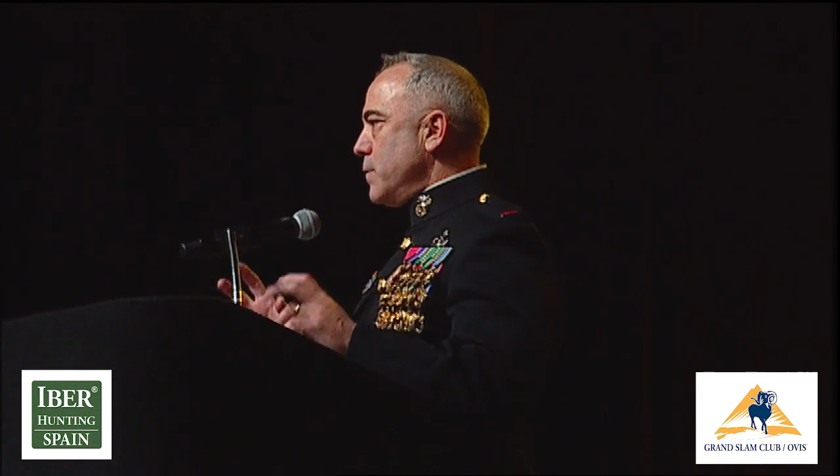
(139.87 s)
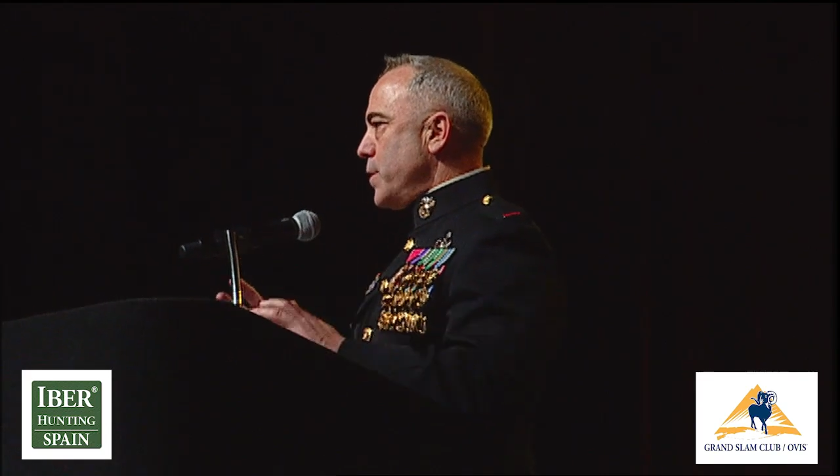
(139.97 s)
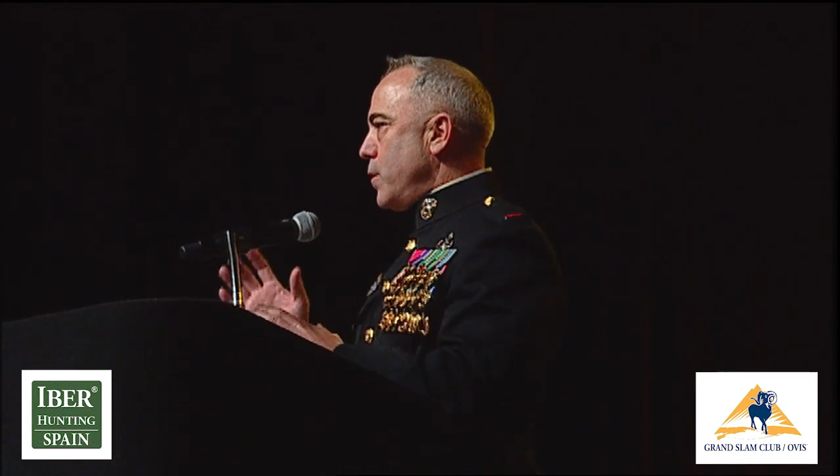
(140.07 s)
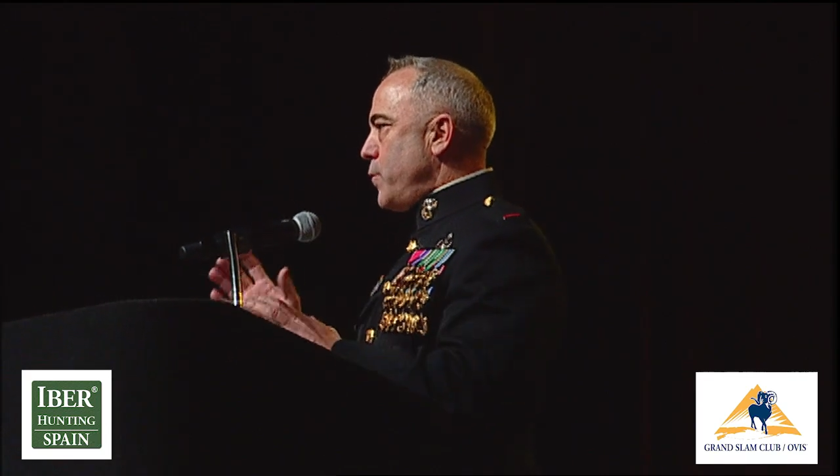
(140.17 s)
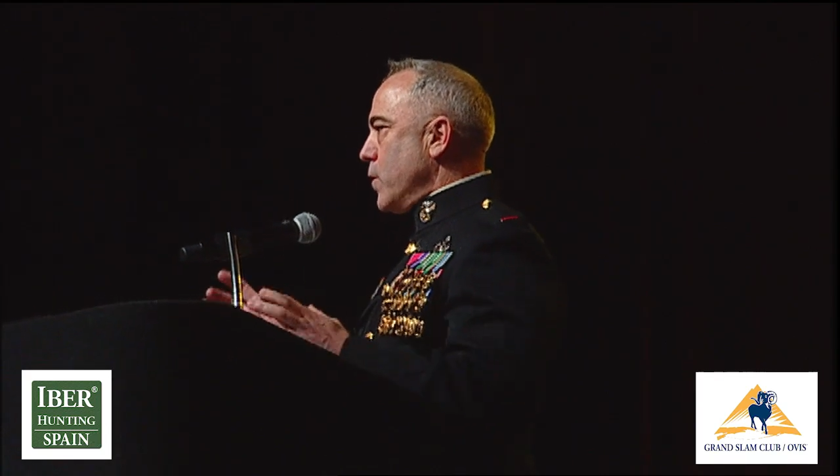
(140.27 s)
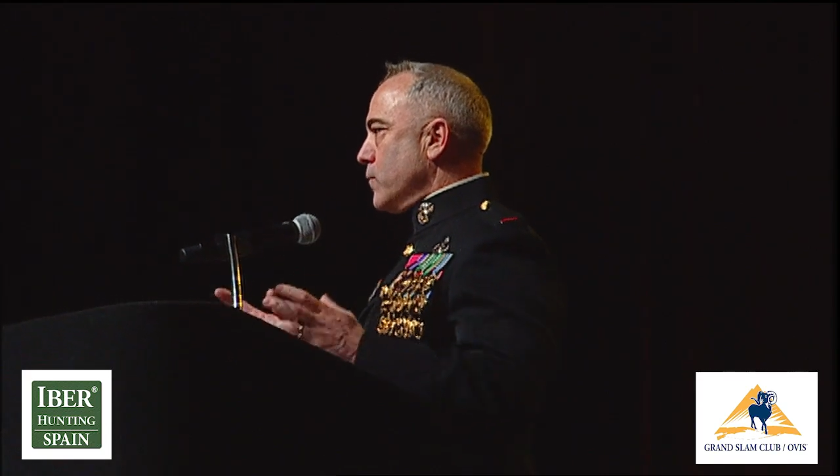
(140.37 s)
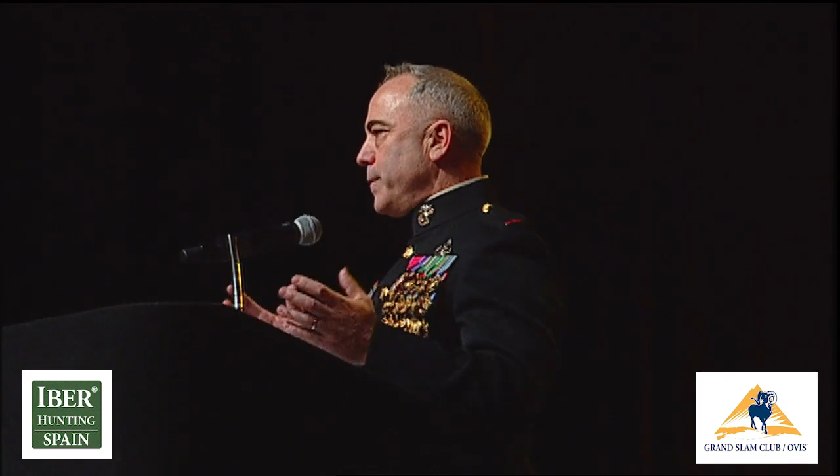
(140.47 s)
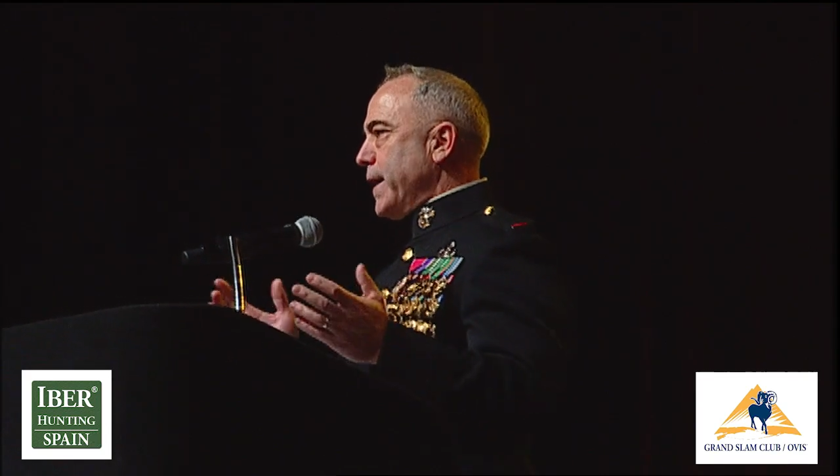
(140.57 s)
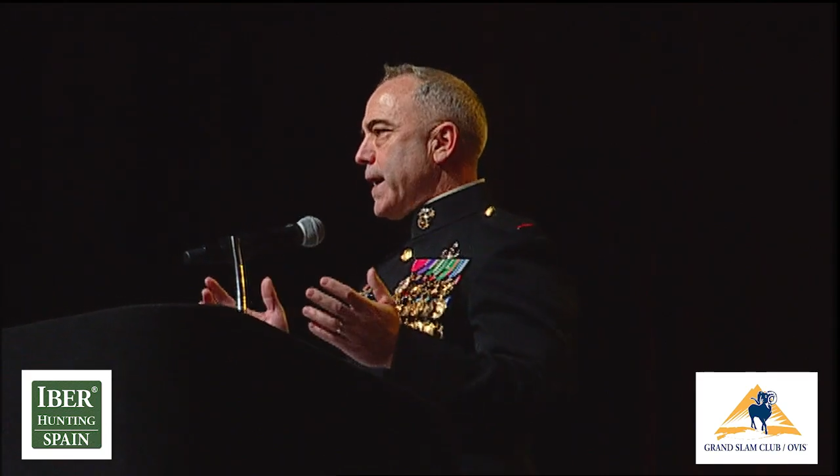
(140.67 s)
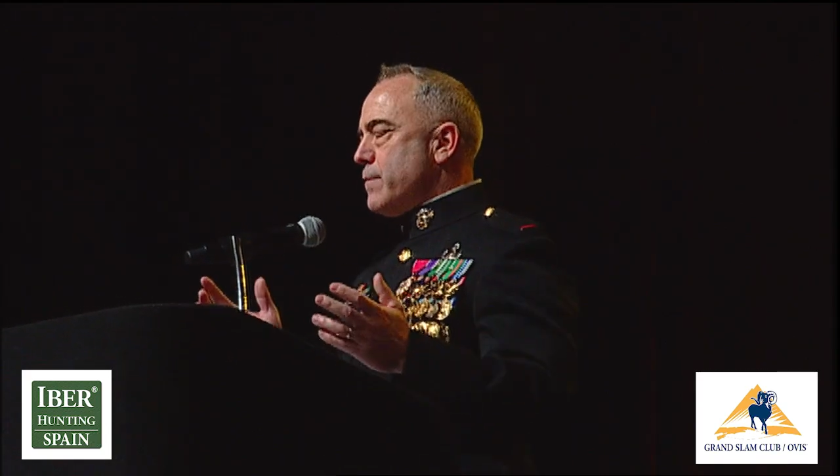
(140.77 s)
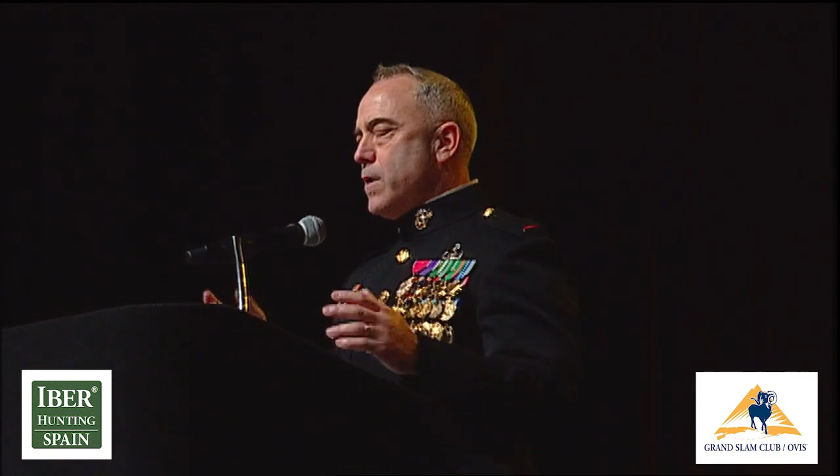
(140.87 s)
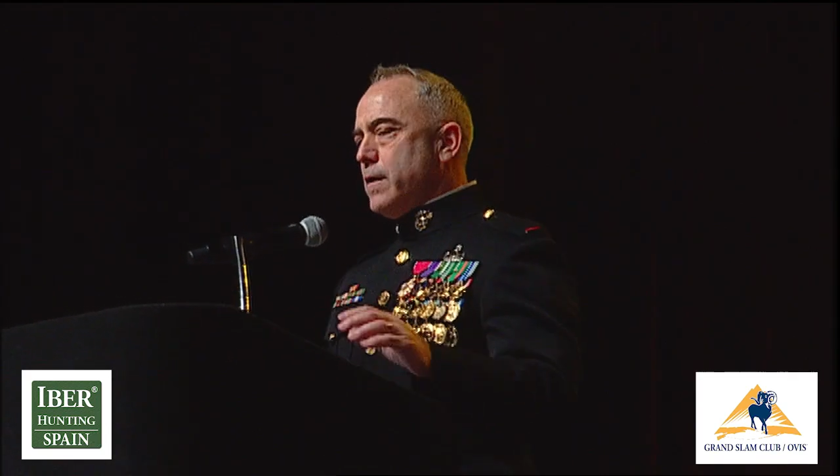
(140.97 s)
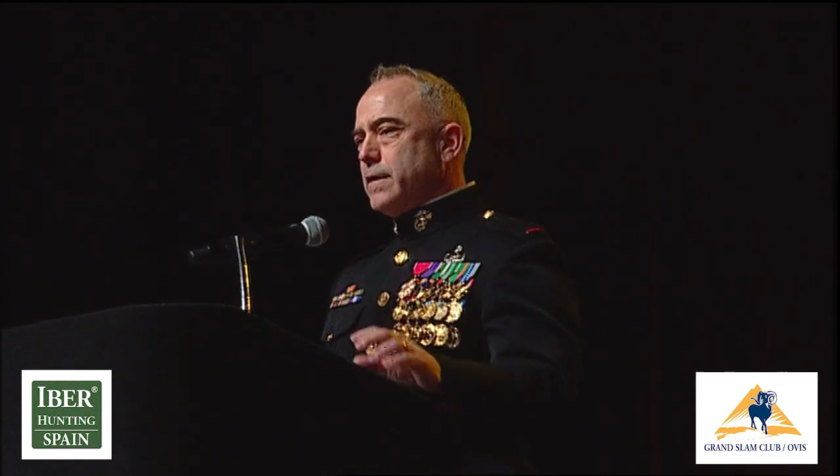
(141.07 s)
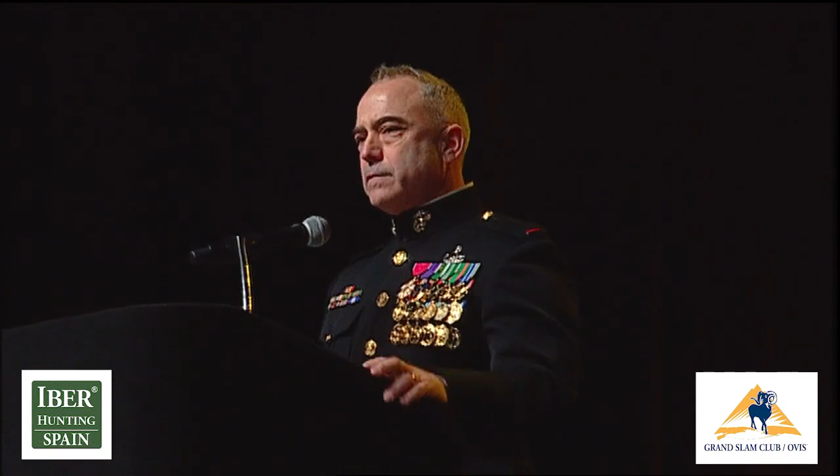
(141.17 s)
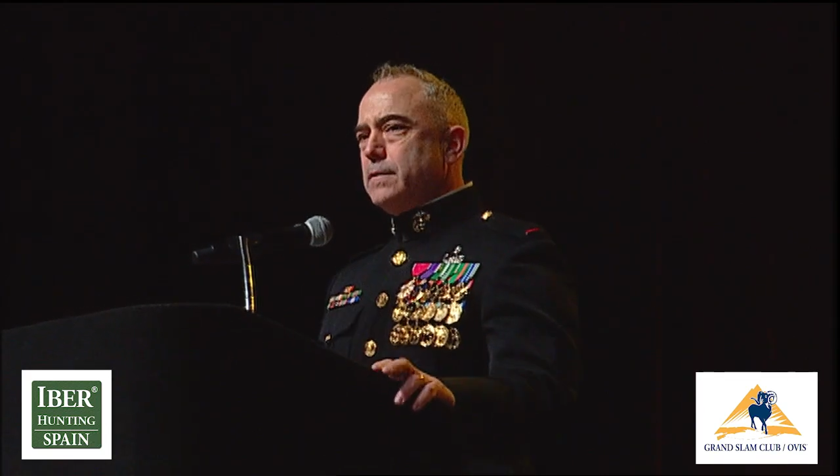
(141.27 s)
billboard with my name
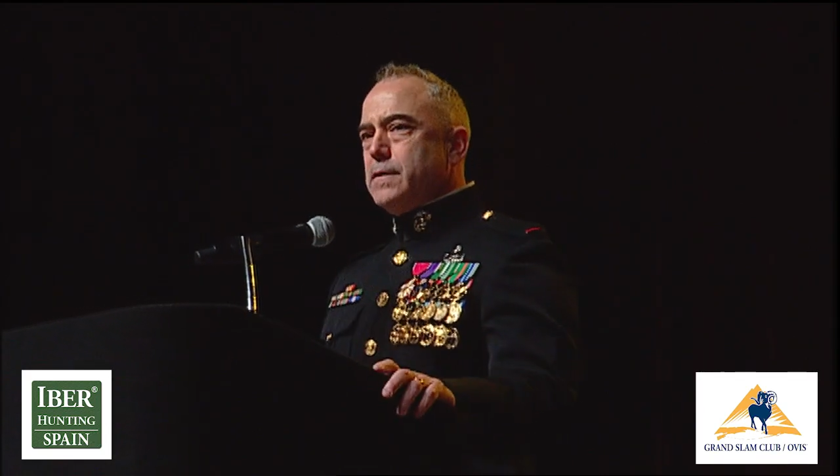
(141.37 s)
on it,